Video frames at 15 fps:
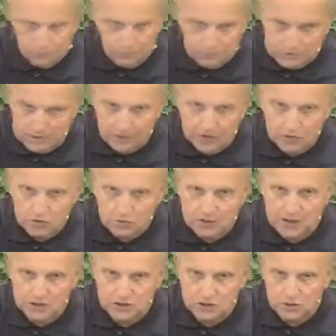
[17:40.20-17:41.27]
Death angel
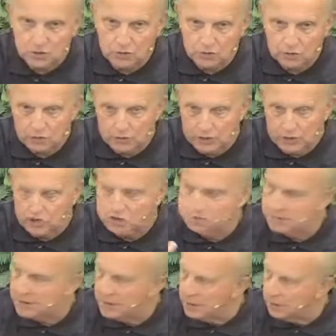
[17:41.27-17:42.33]
passes over. They're
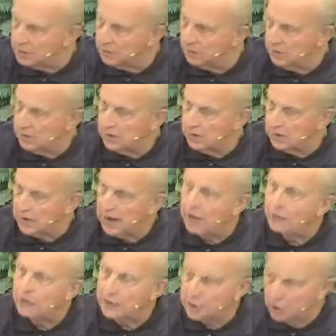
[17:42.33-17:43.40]
spared.
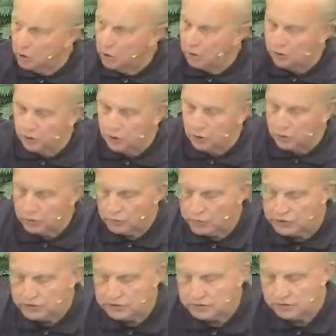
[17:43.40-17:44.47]
Out they go with the golden
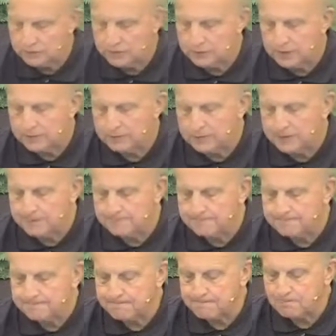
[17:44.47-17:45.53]
riches of
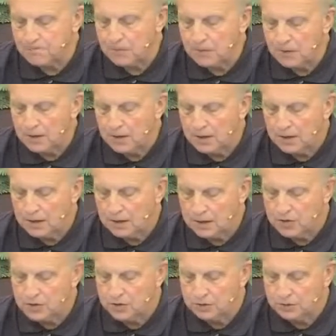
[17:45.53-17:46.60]

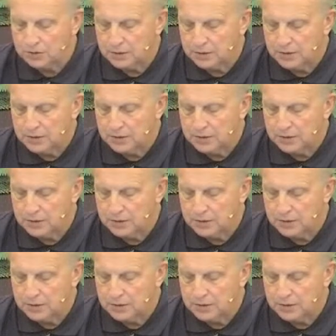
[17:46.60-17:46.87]
Egypt.